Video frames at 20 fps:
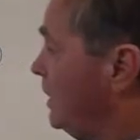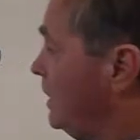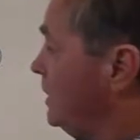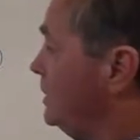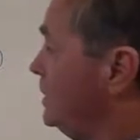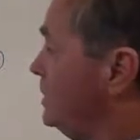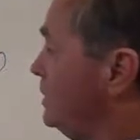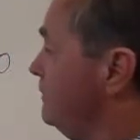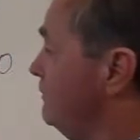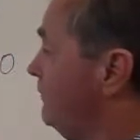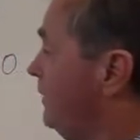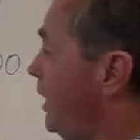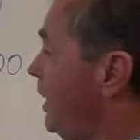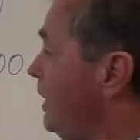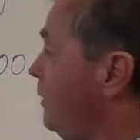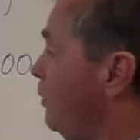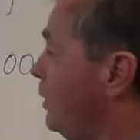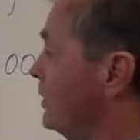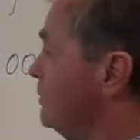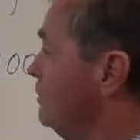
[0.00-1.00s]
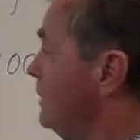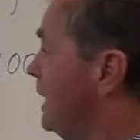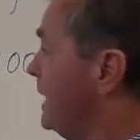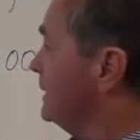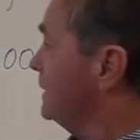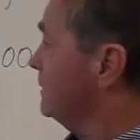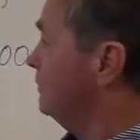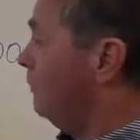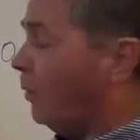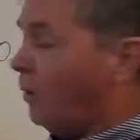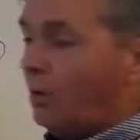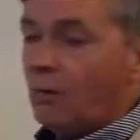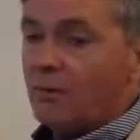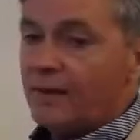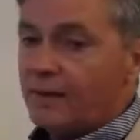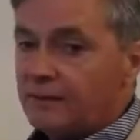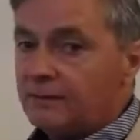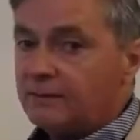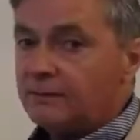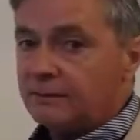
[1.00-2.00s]
If I want to make more
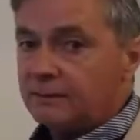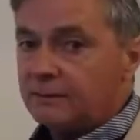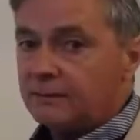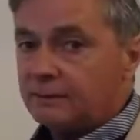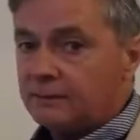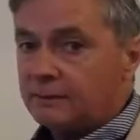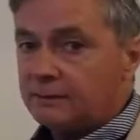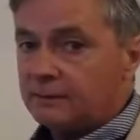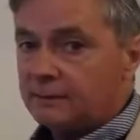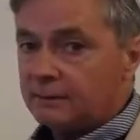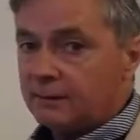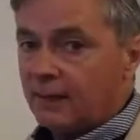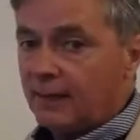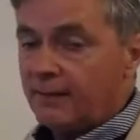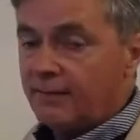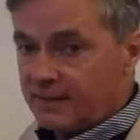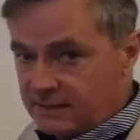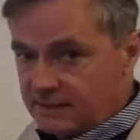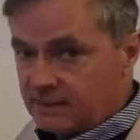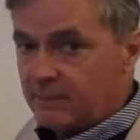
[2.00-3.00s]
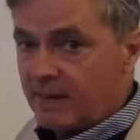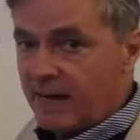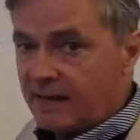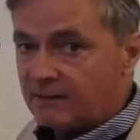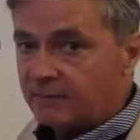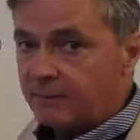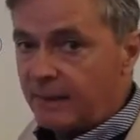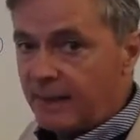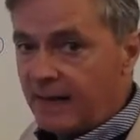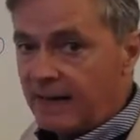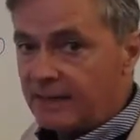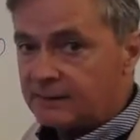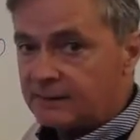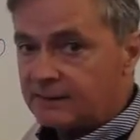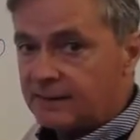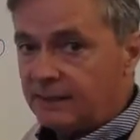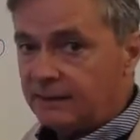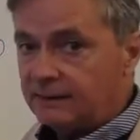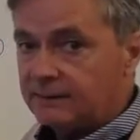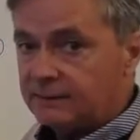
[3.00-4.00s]
than this amount of
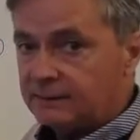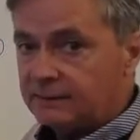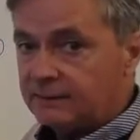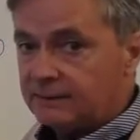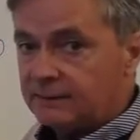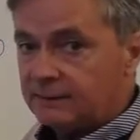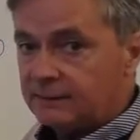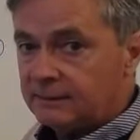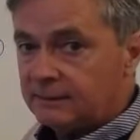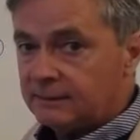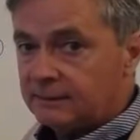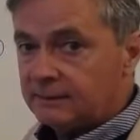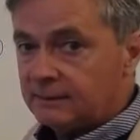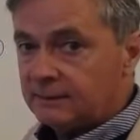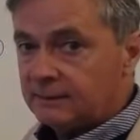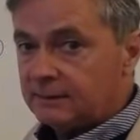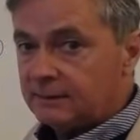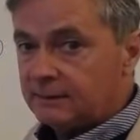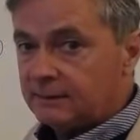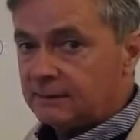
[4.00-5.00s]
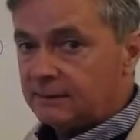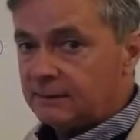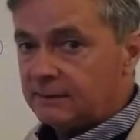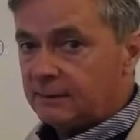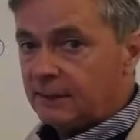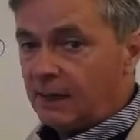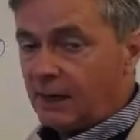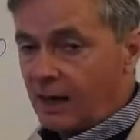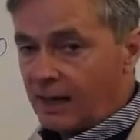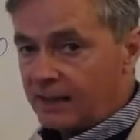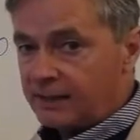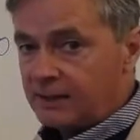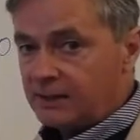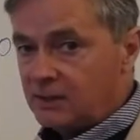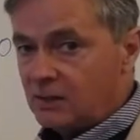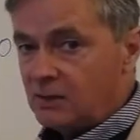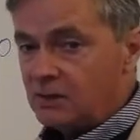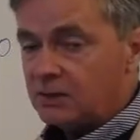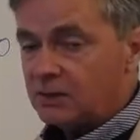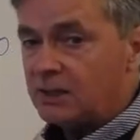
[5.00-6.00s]
pasta, I can
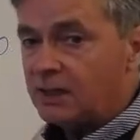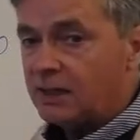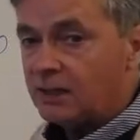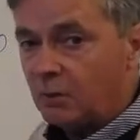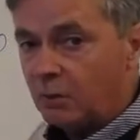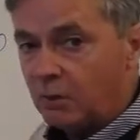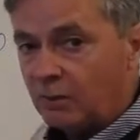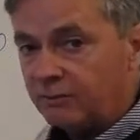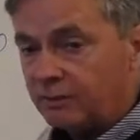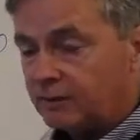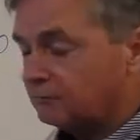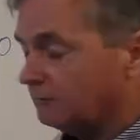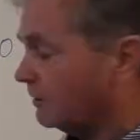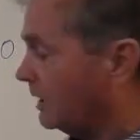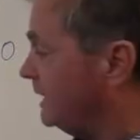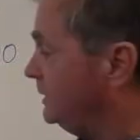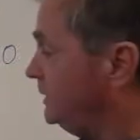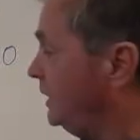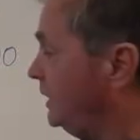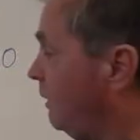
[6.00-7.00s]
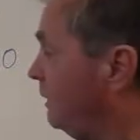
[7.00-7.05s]
use an equivalent ratio.